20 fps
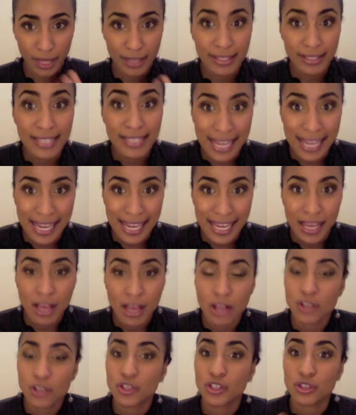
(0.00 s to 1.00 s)
tea
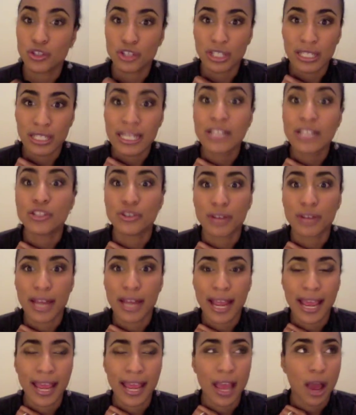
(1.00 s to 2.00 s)
to just
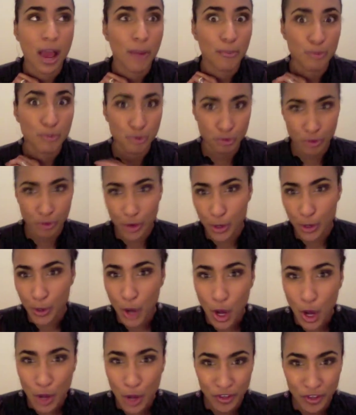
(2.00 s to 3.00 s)
literally brew
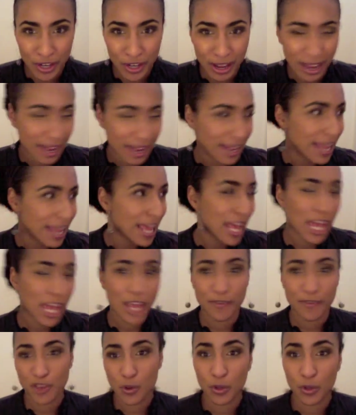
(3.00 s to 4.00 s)
overnight.
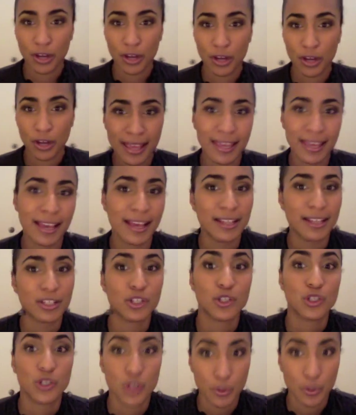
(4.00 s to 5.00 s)
If you want to make it
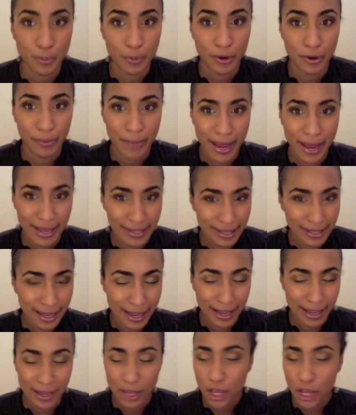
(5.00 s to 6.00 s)
super
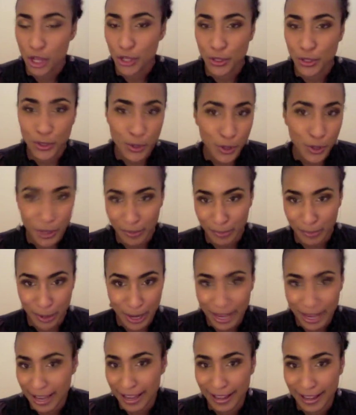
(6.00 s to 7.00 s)
amazing, you can
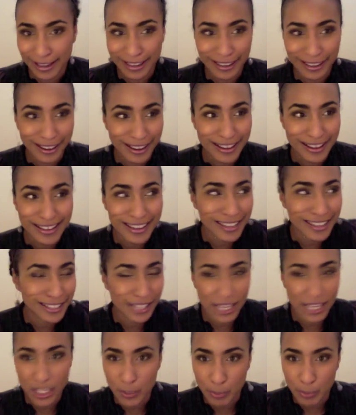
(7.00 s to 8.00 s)
put in like a
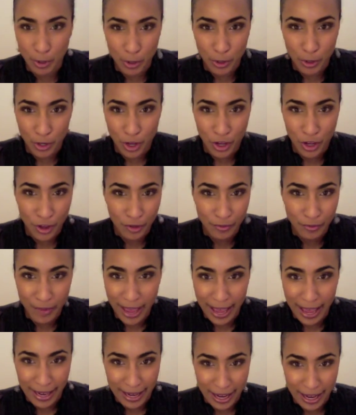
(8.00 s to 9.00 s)
teaspoon of
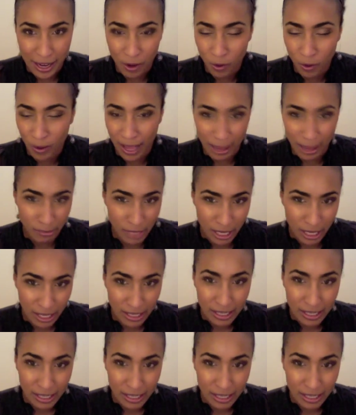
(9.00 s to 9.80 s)
henna or amla,